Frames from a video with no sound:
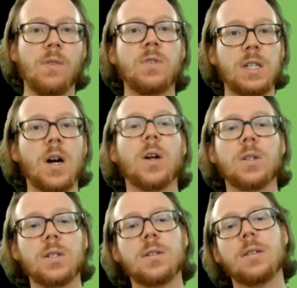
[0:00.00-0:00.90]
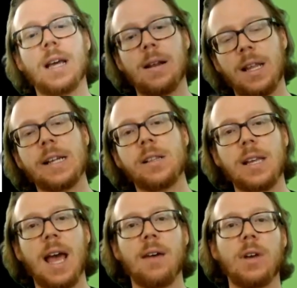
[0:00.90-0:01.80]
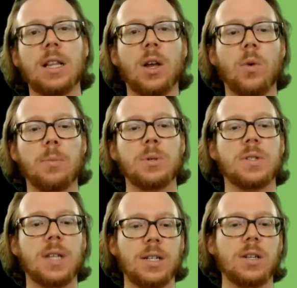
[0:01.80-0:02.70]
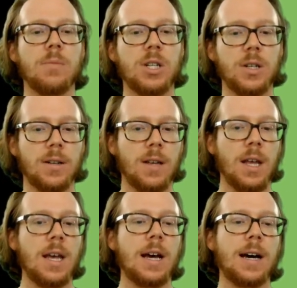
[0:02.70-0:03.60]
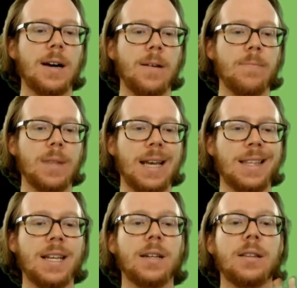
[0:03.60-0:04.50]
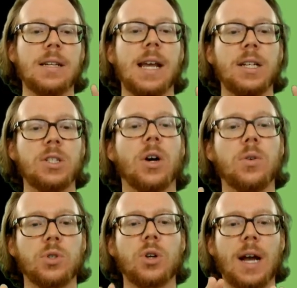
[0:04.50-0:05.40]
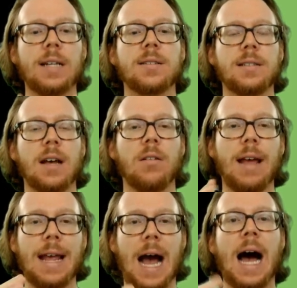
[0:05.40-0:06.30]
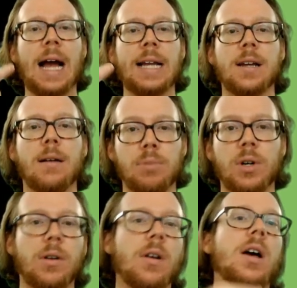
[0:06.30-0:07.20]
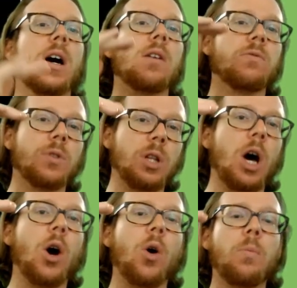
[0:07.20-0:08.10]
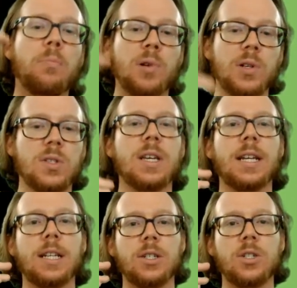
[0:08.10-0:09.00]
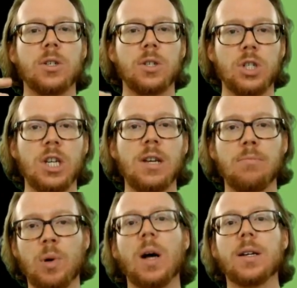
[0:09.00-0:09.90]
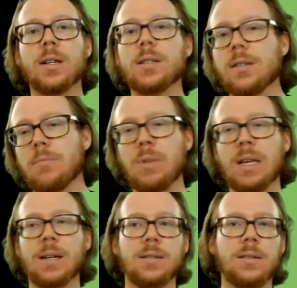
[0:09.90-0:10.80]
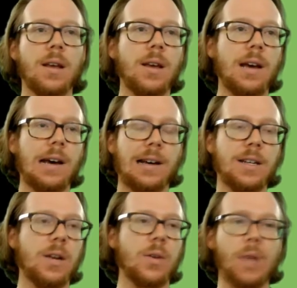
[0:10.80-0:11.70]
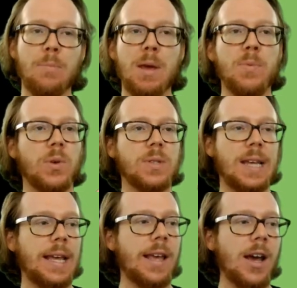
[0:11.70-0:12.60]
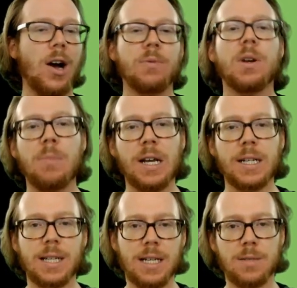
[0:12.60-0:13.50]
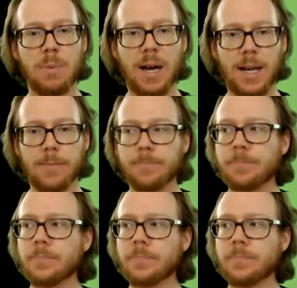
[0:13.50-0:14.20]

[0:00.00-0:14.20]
$50 that likely have a lower percentage commission. At the end of the day, don't try to sell a high number of low percentage cheap products because, like people say, I'm going to monetize by